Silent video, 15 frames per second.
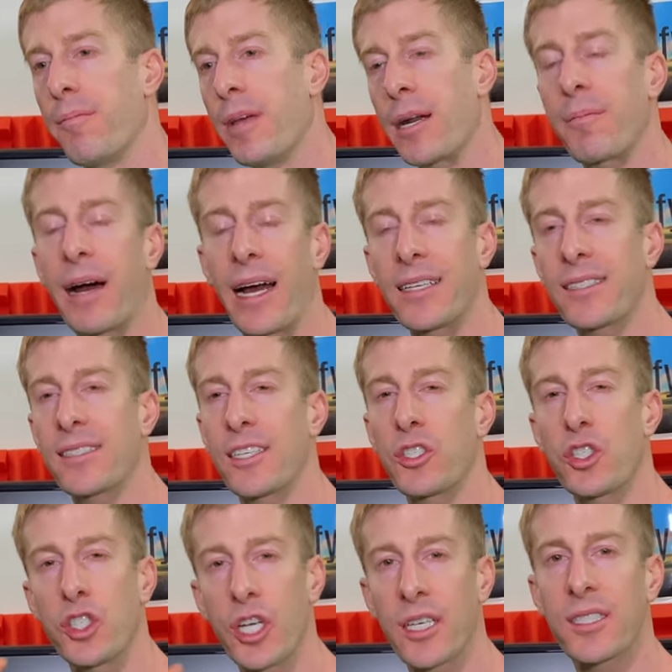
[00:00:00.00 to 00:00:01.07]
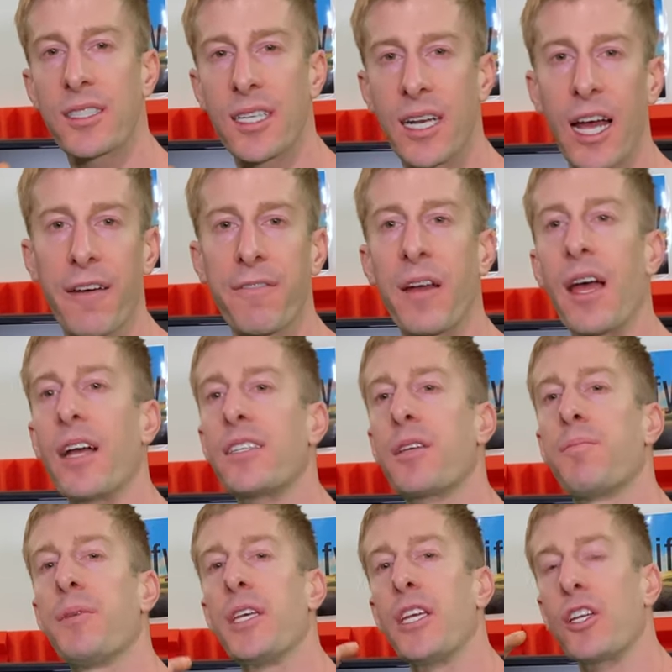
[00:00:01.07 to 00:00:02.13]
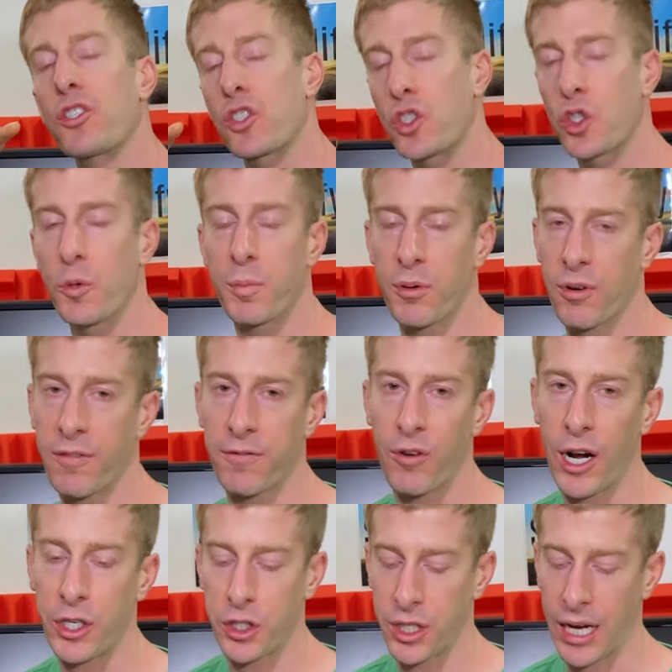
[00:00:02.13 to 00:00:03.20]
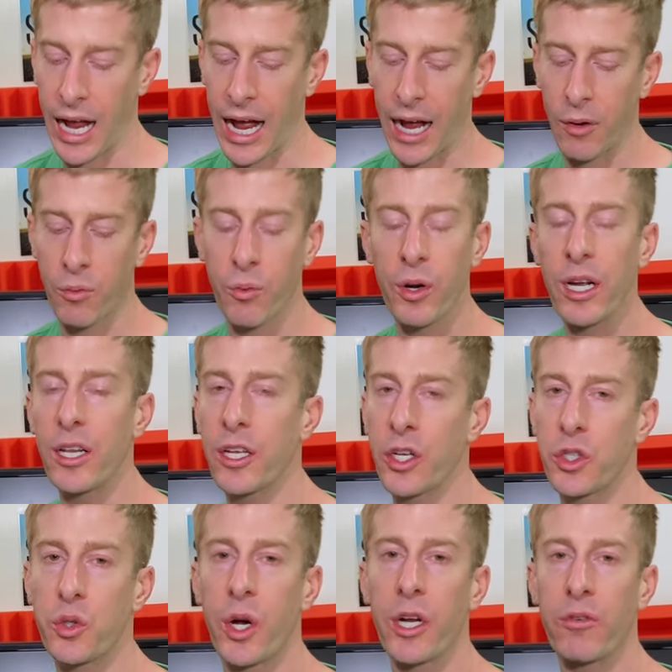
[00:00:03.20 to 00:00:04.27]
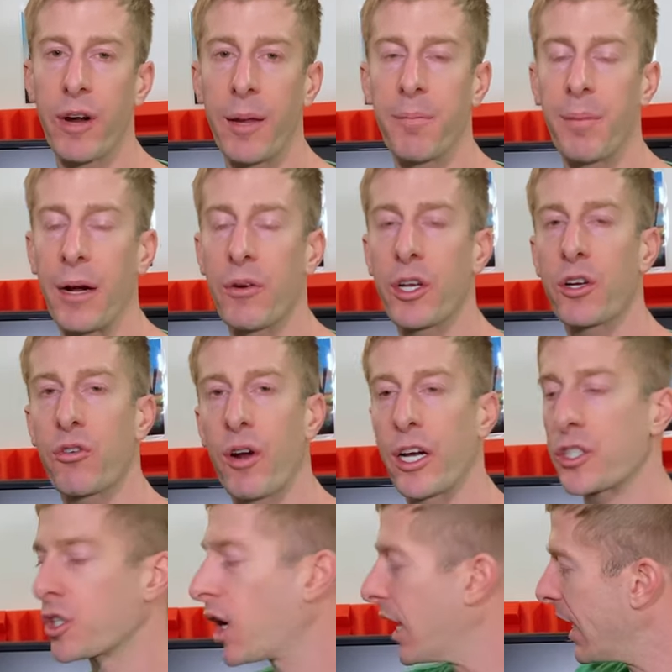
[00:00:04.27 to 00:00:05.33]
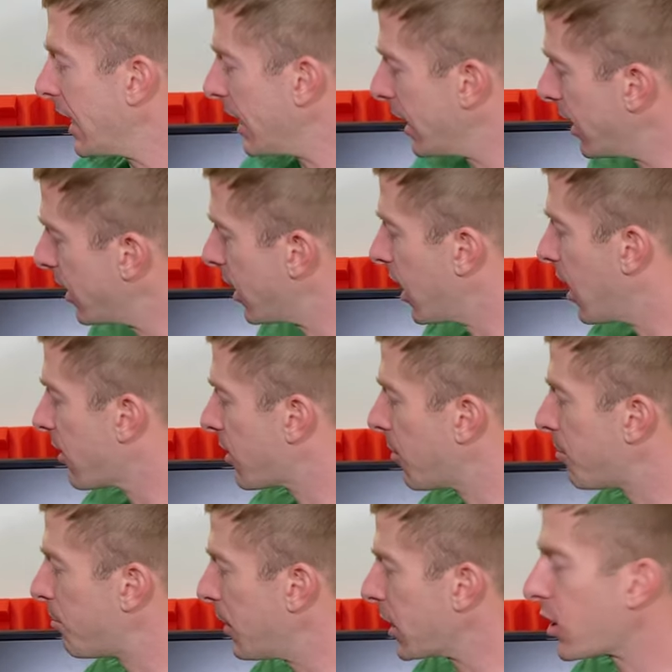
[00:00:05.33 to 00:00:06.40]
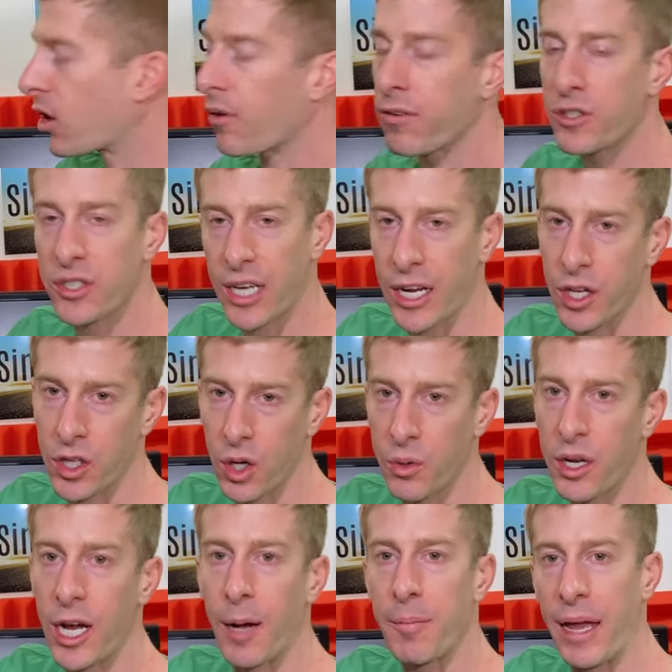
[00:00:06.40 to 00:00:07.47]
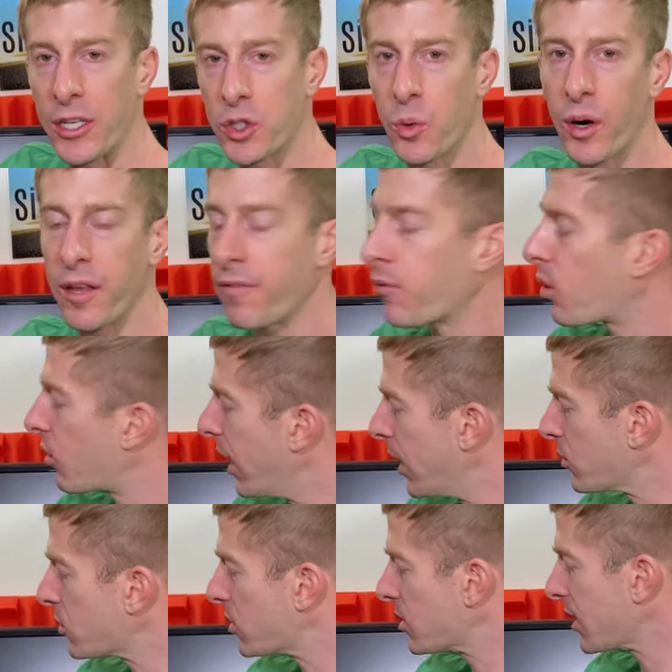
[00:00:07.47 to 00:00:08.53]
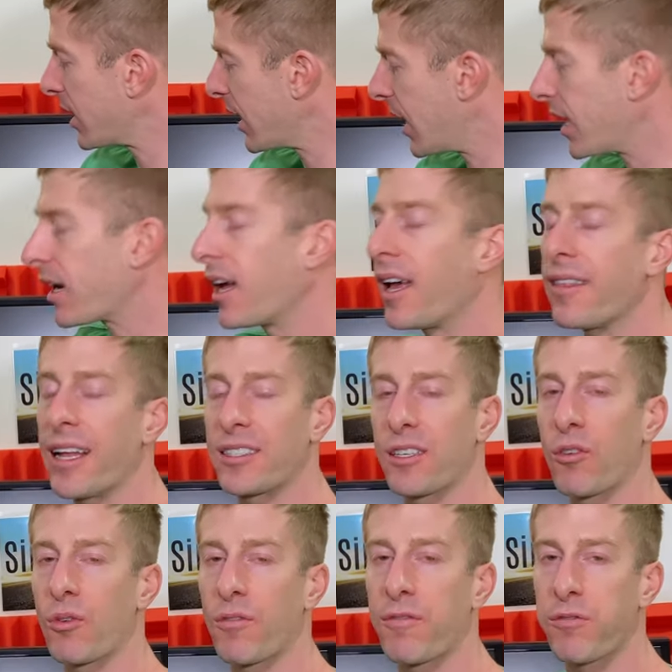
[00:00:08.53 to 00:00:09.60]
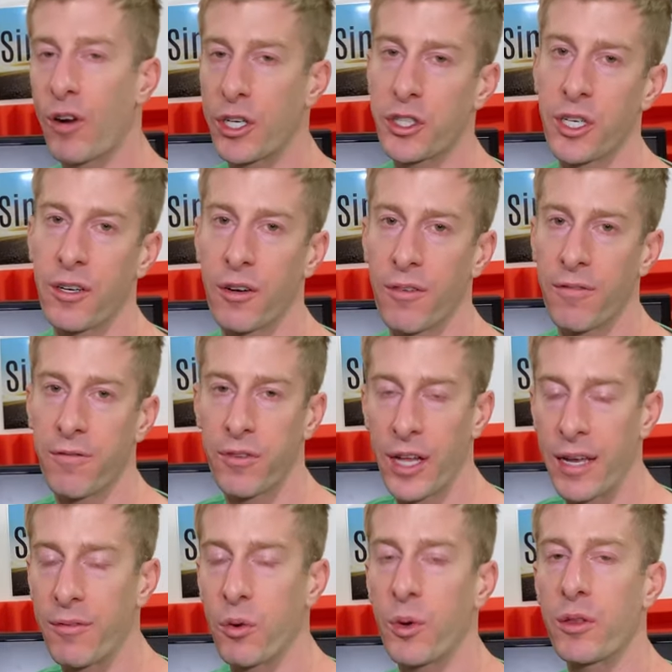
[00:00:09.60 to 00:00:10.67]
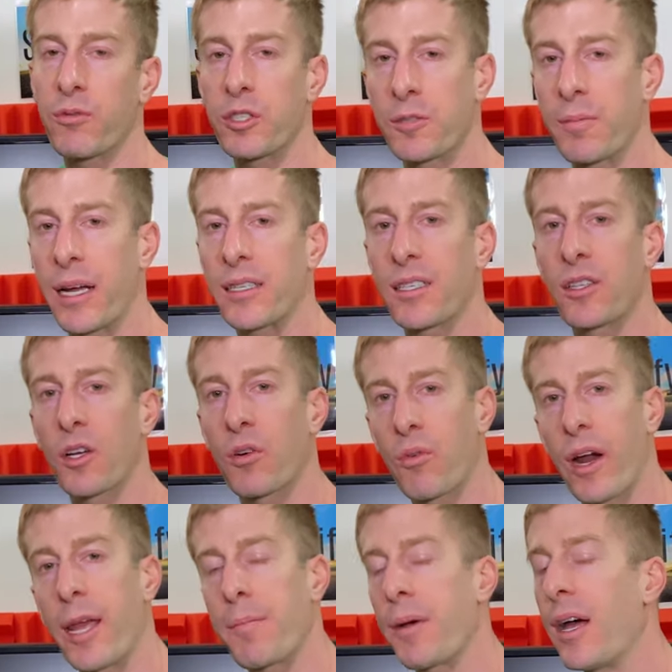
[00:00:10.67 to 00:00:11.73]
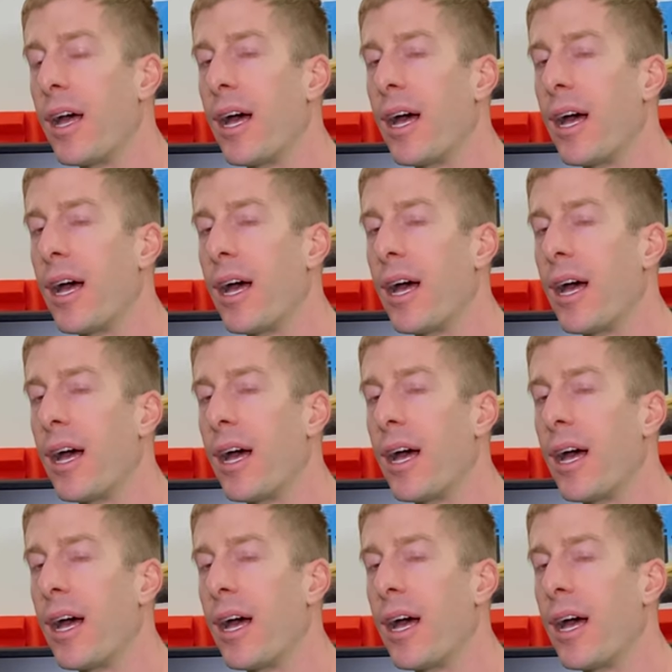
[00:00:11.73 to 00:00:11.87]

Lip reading: minimizes it just enough to be super refreshing. I really enjoy Grape Berry Crush in the bigger Cyclone cup at 24 ounces. Again, that's a refreshing flavor with respect to the grape.